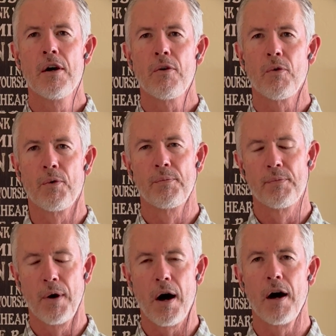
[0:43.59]
will
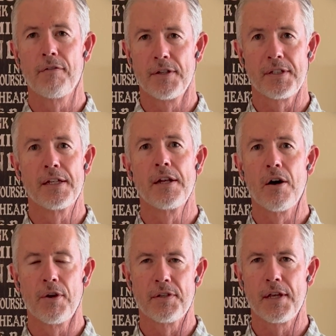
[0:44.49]
obviously
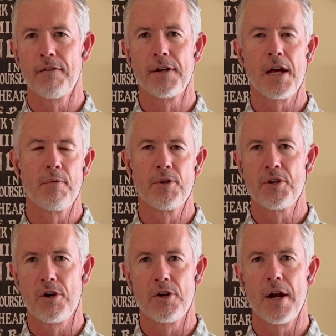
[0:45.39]
notice every time you
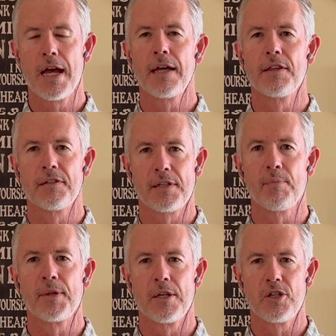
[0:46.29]
turn your head that
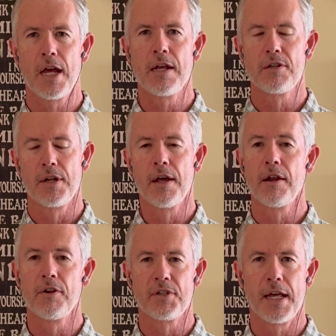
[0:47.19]
something changed, not
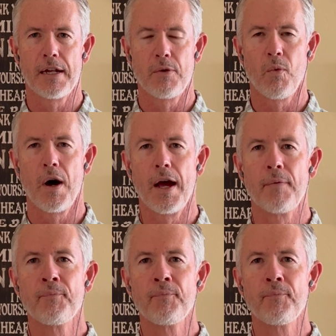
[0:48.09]
understanding why.